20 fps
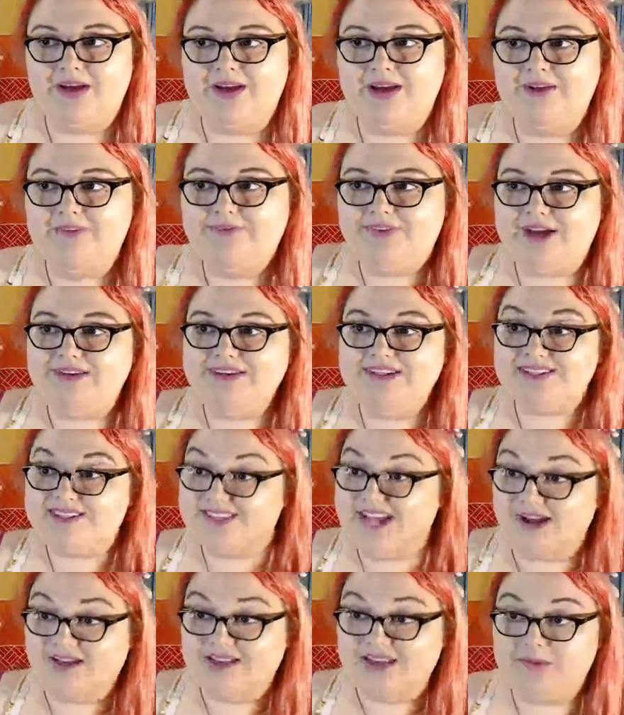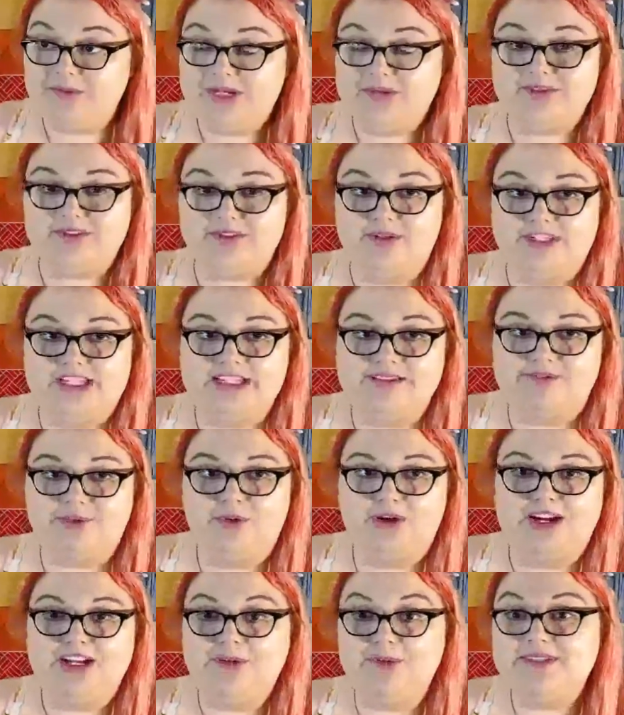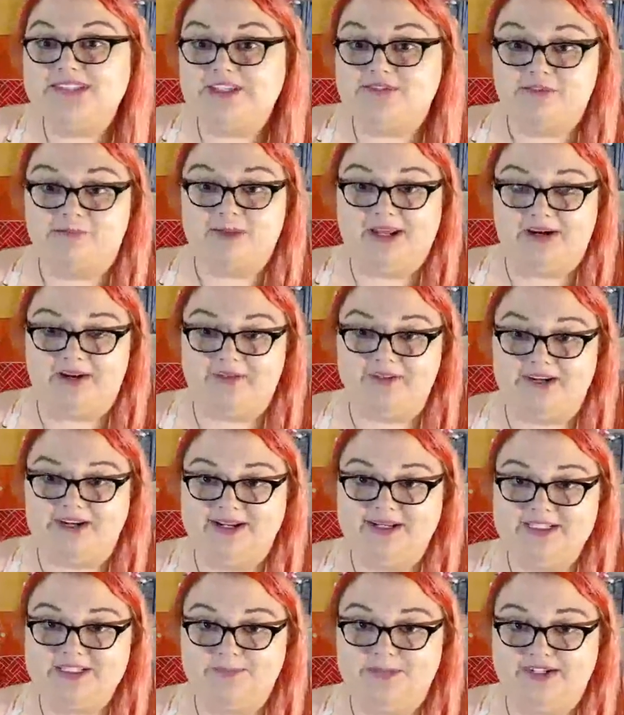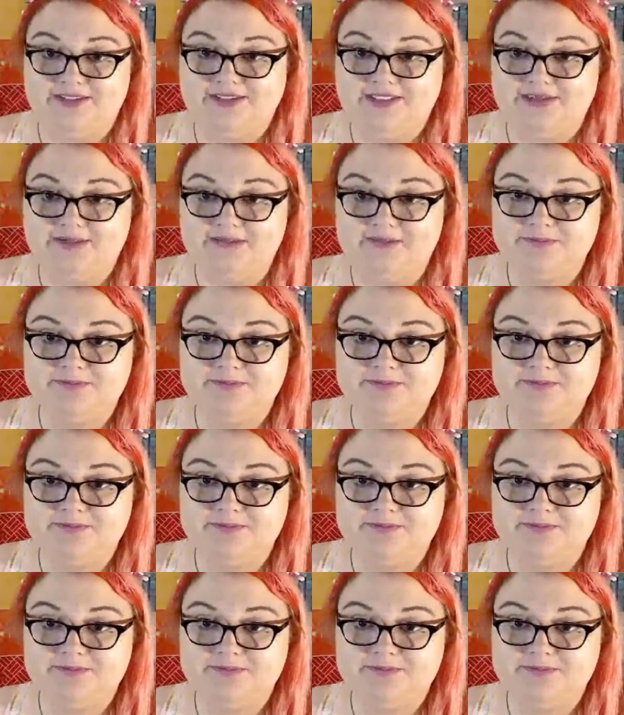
found exactly what I was looking for, and it was even better than I expected.